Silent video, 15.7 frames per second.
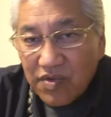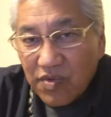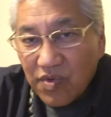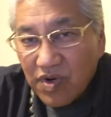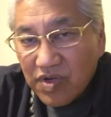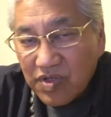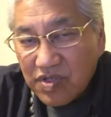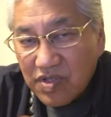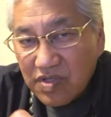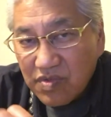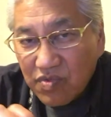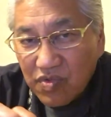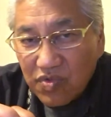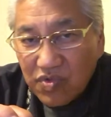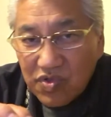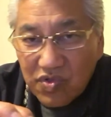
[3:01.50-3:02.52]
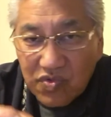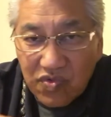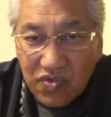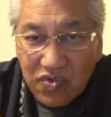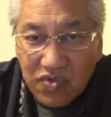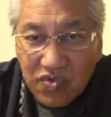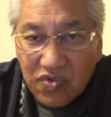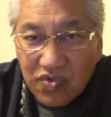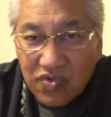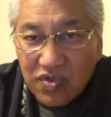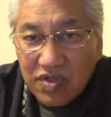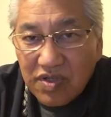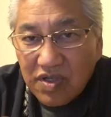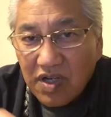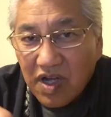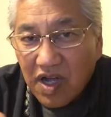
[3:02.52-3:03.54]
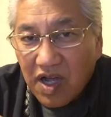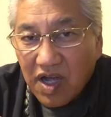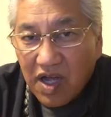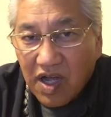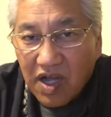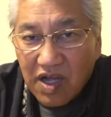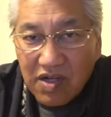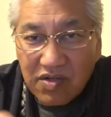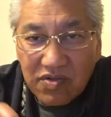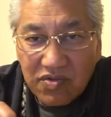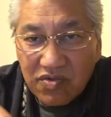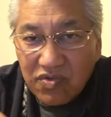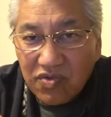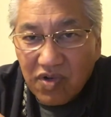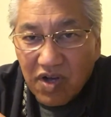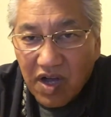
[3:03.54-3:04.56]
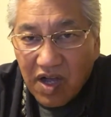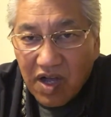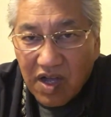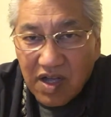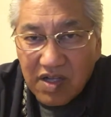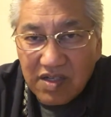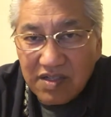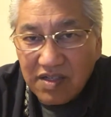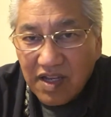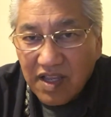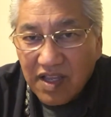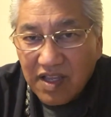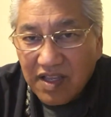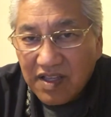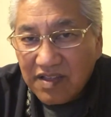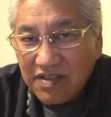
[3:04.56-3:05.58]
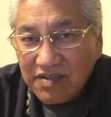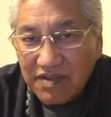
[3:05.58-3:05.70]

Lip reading: words, the roots U, Ha, Uha, Ne.